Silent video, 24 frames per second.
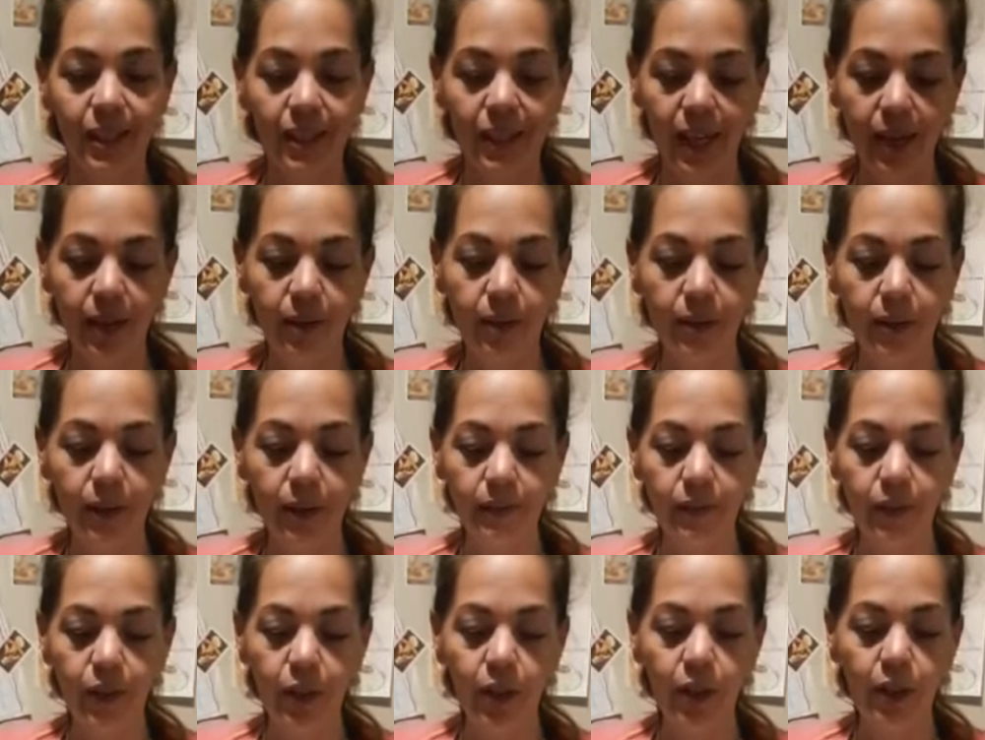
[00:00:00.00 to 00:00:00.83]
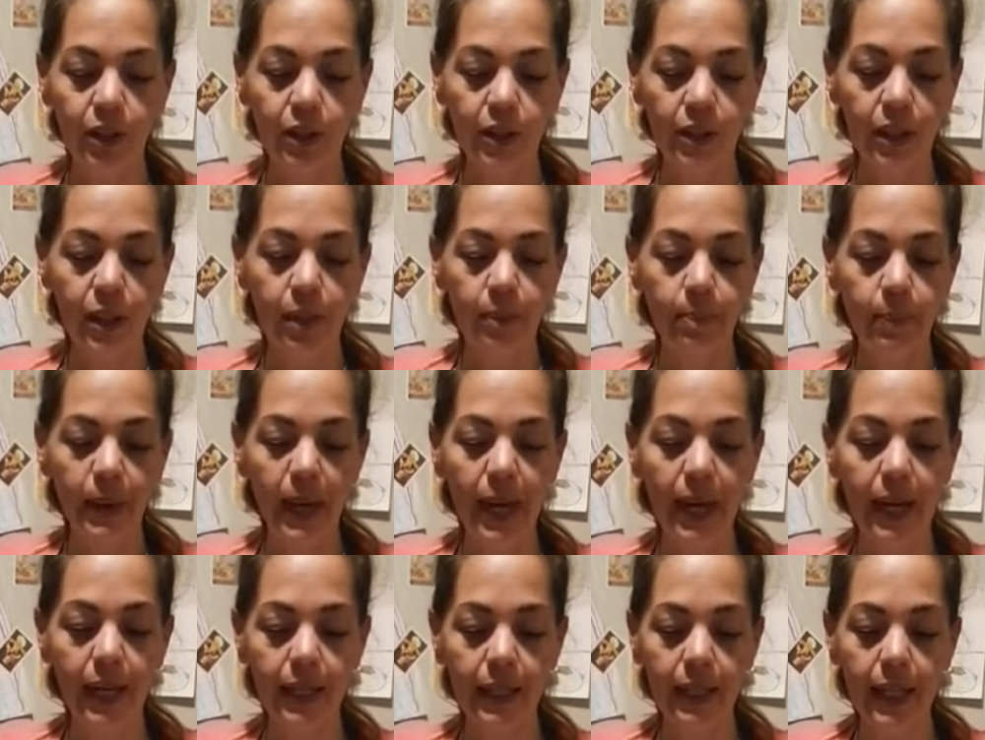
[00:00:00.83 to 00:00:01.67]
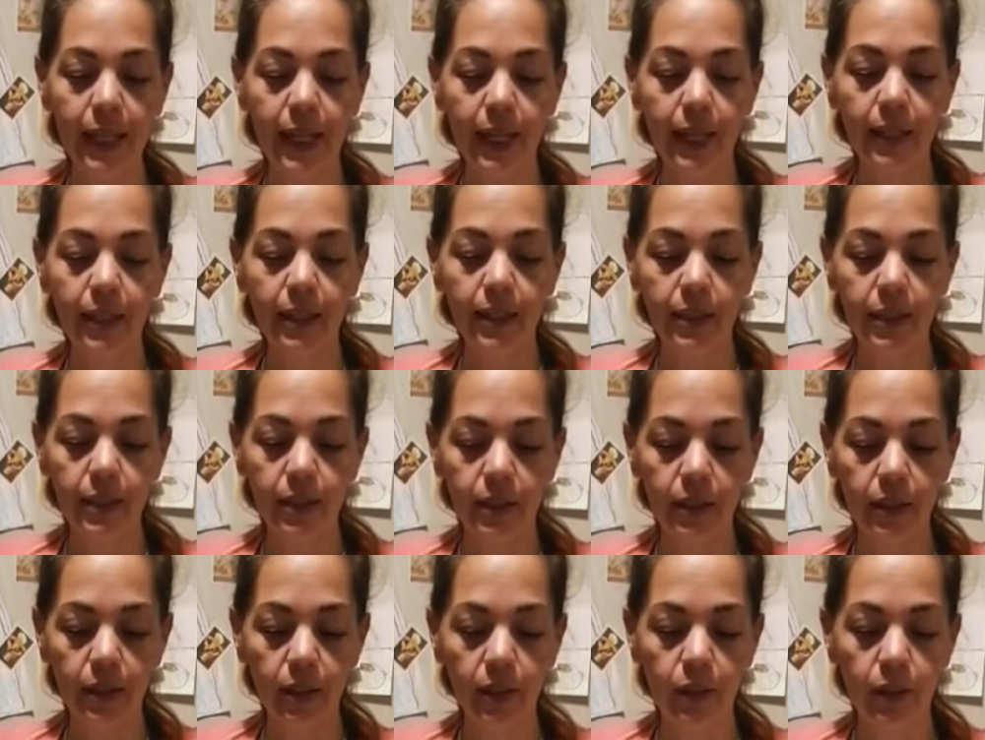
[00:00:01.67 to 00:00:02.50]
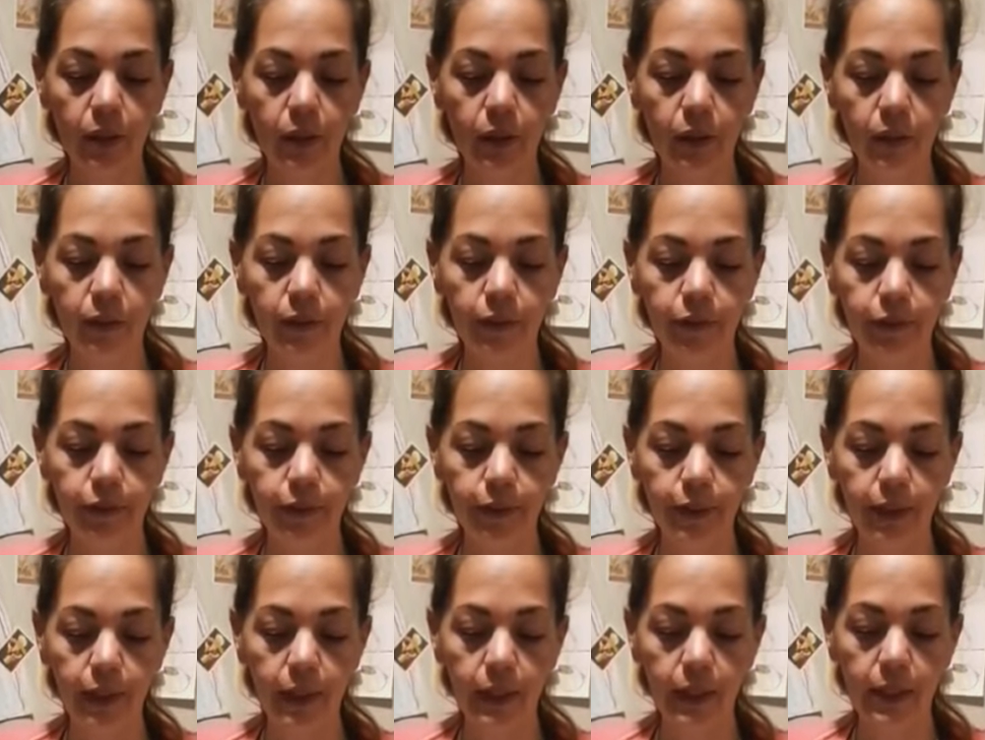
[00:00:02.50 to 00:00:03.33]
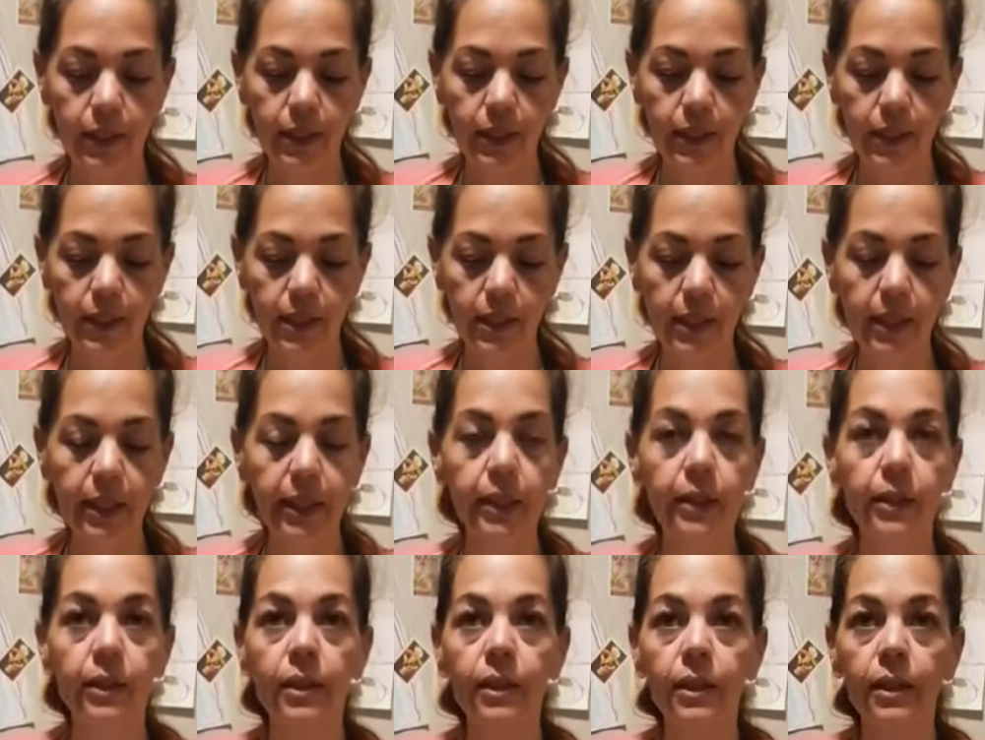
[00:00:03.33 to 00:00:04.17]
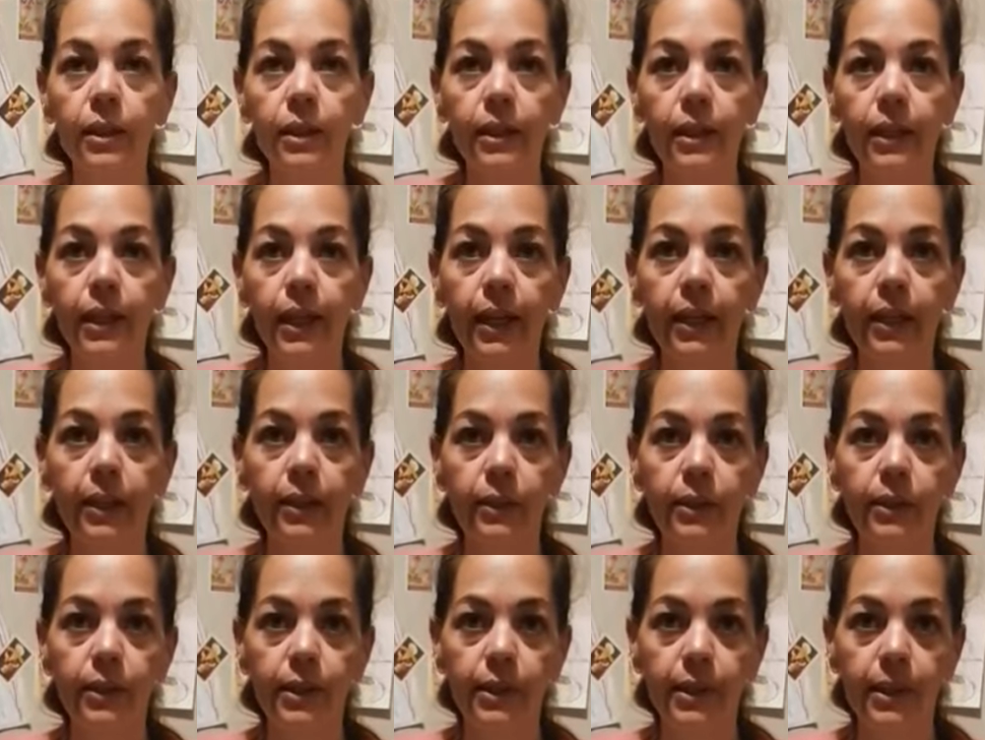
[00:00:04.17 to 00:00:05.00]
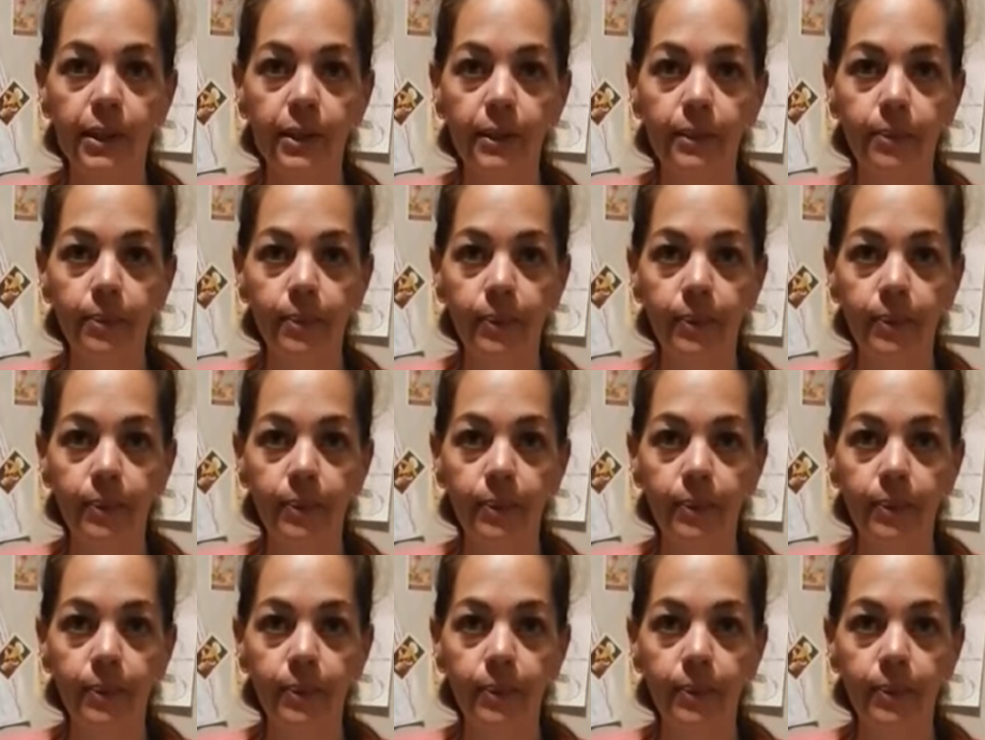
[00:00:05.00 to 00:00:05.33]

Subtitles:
Now I've got a packet of steel nails.